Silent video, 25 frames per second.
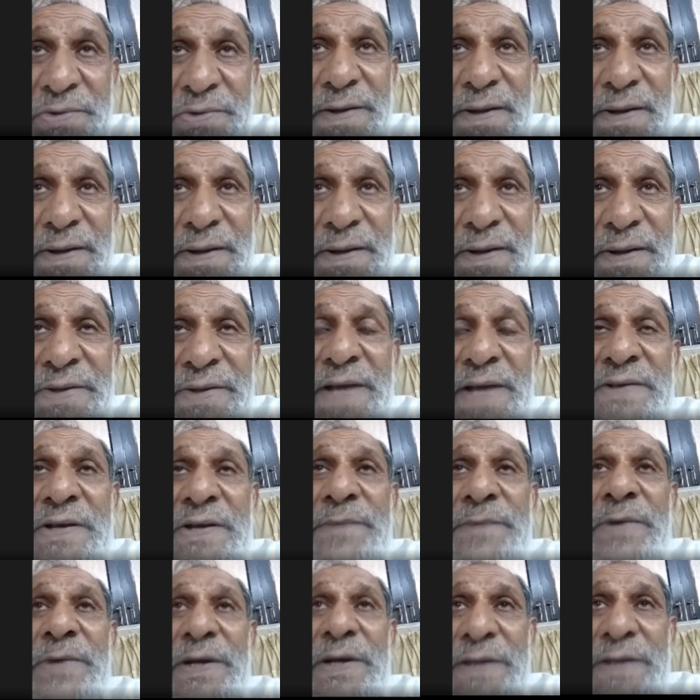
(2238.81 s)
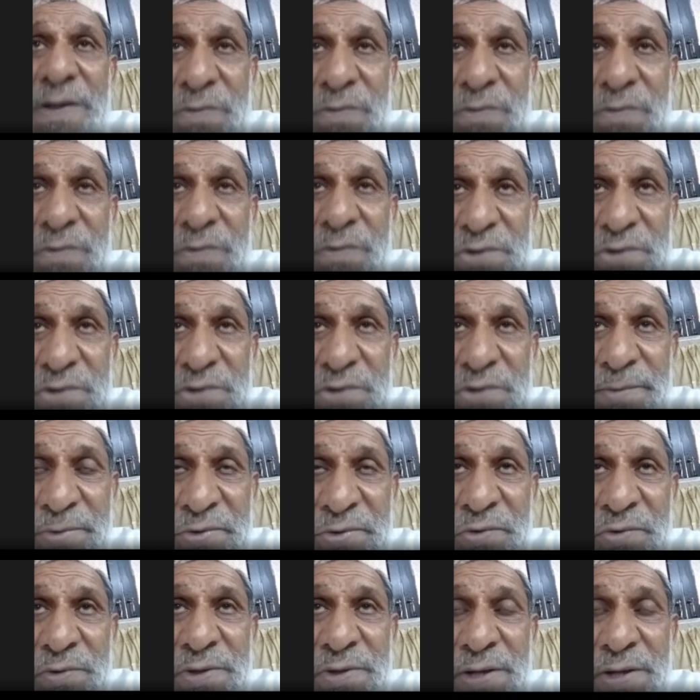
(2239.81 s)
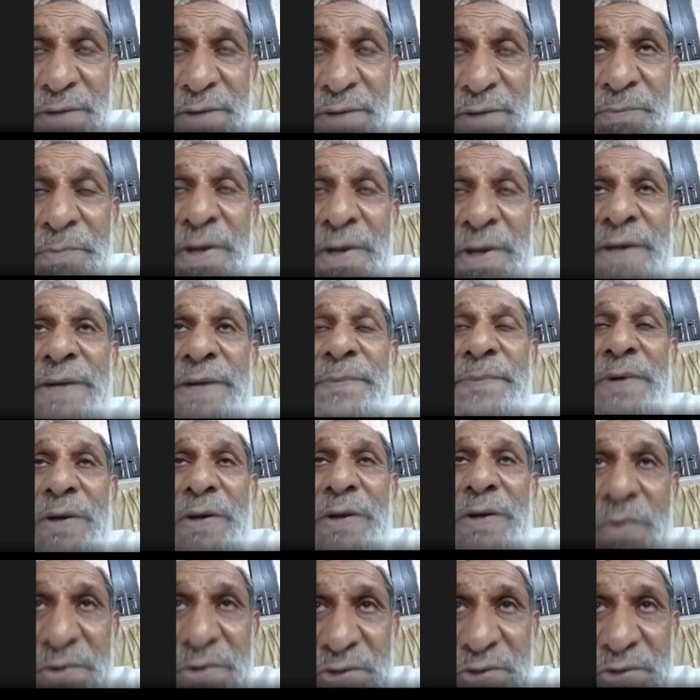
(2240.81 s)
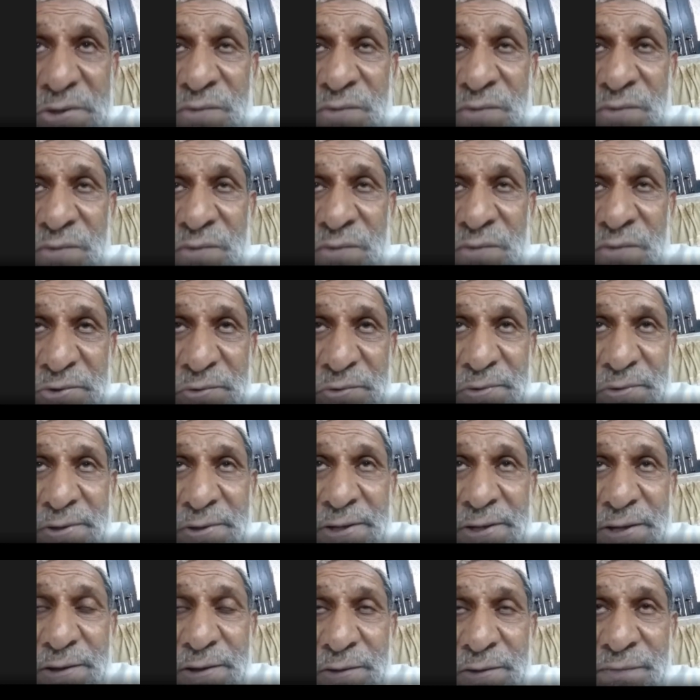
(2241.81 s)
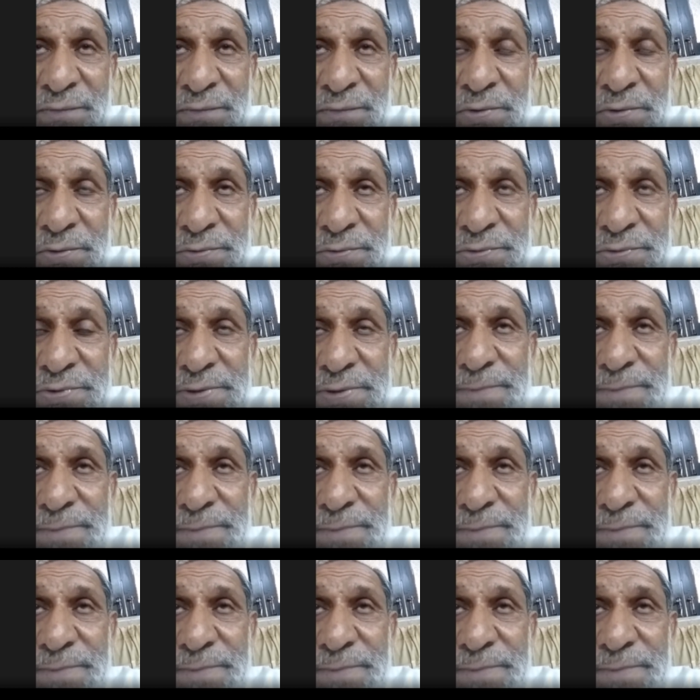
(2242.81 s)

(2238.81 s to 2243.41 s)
There are some other causes of hematuria, multiple causes of hematuria, of course.